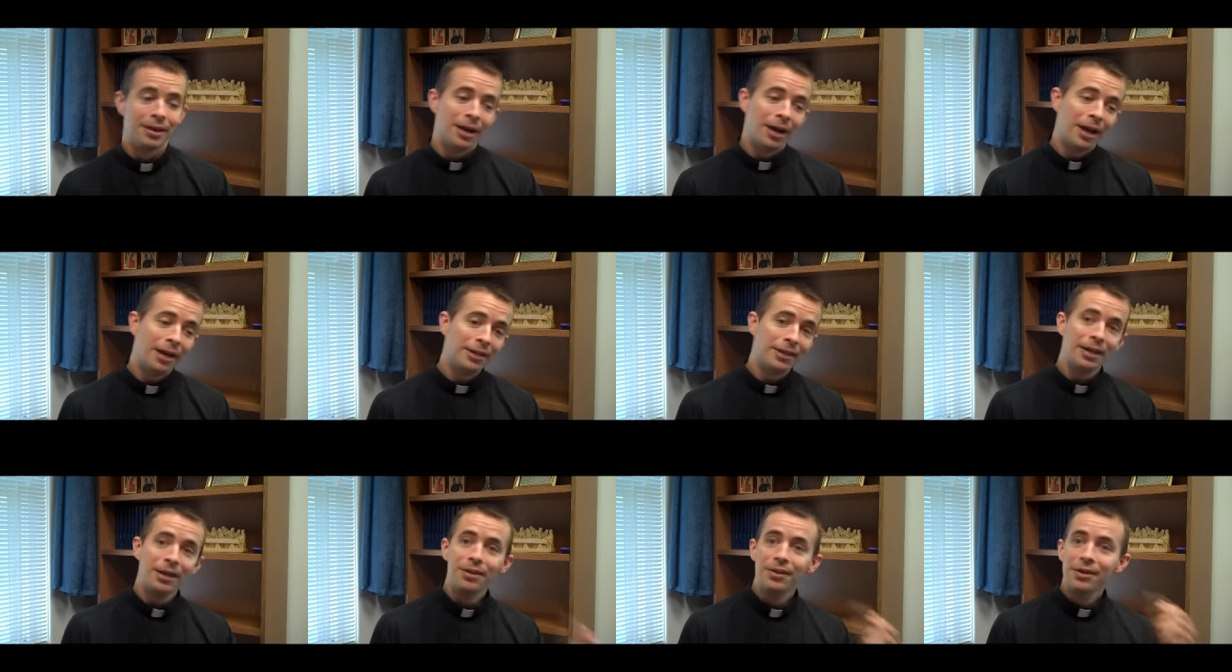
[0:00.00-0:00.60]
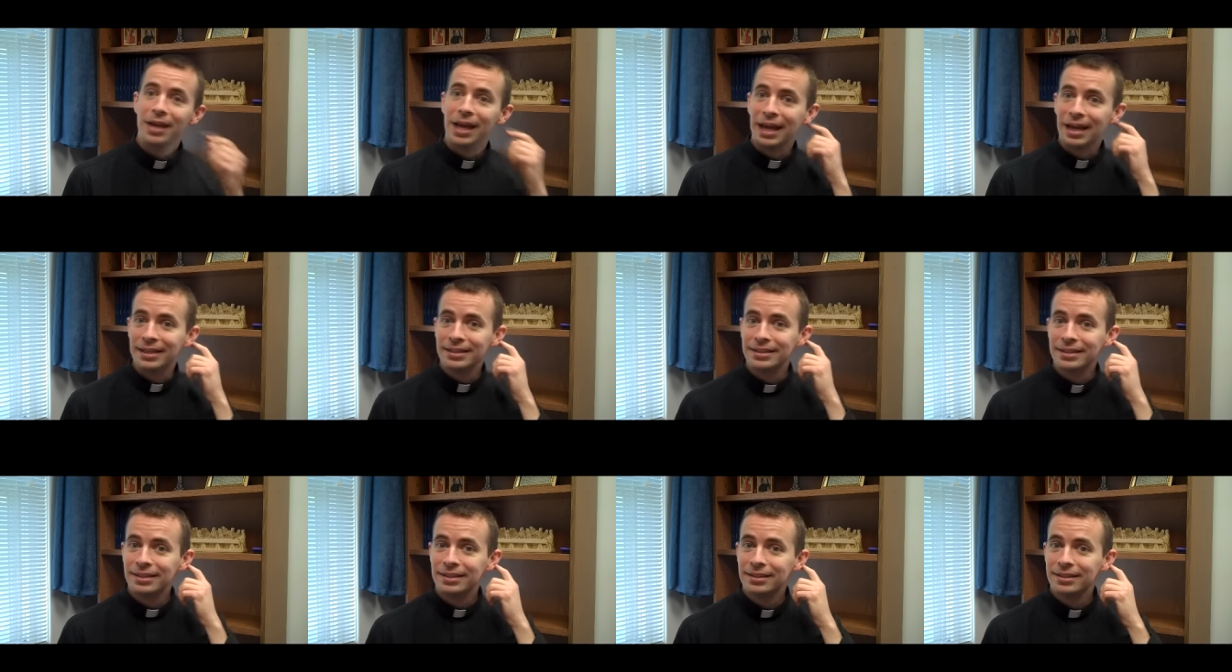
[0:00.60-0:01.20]
On the other
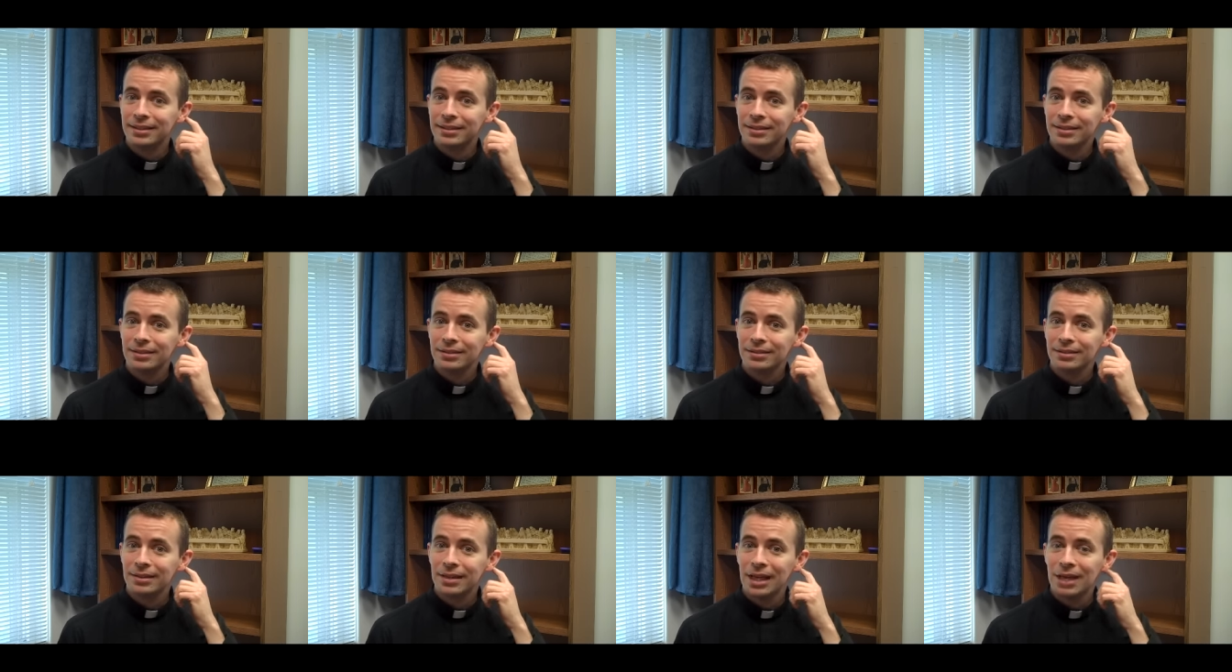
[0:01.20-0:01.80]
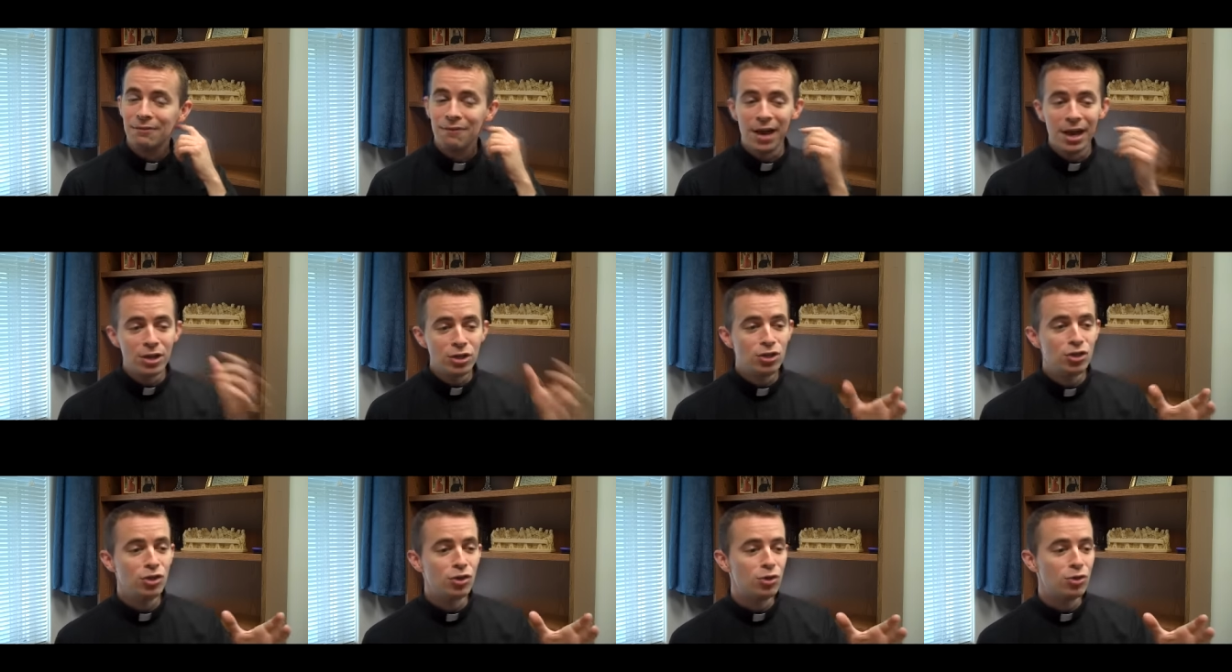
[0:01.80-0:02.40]
hand, if I
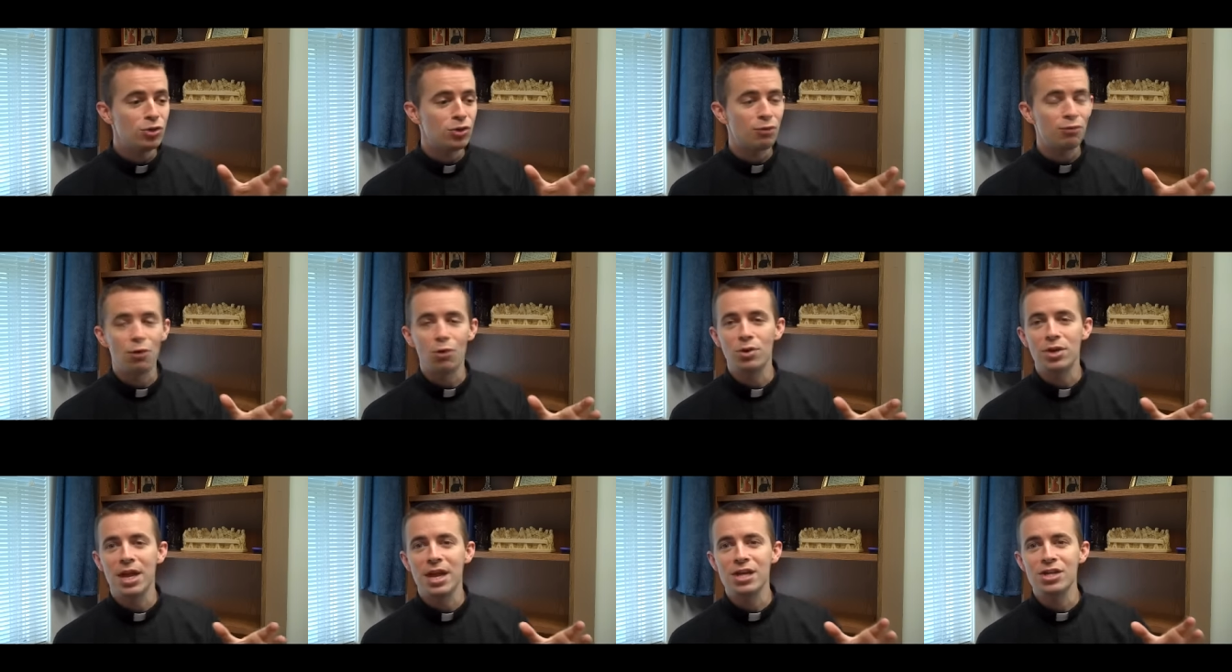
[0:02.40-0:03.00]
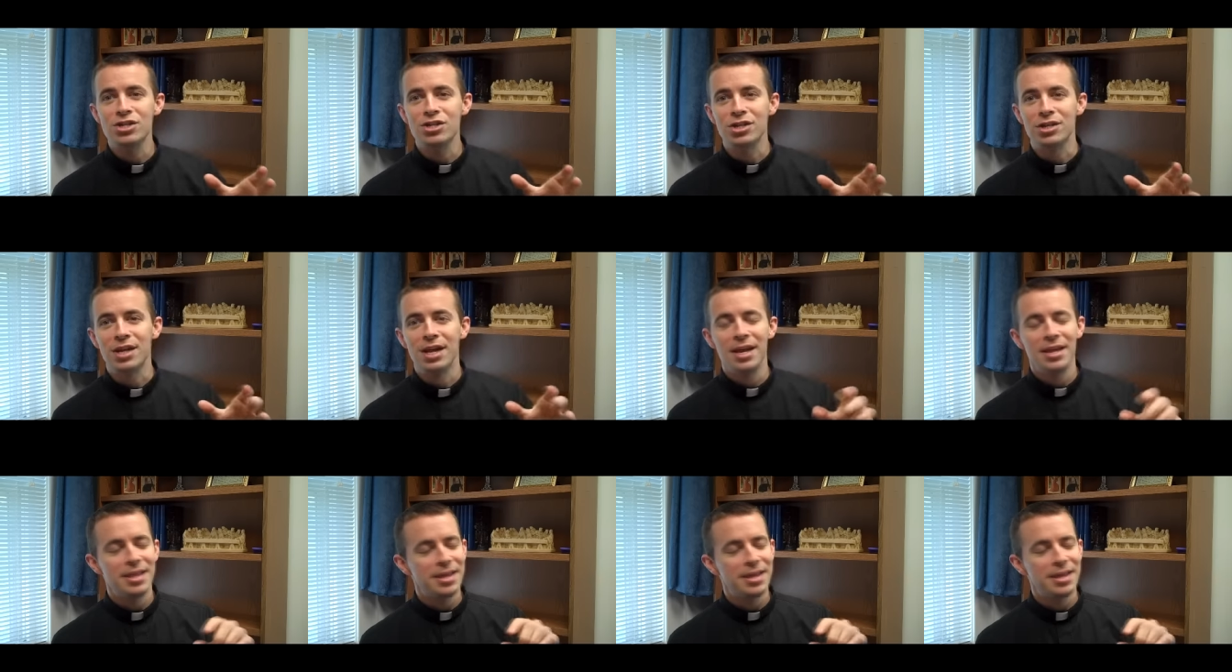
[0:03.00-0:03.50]
choose a vocation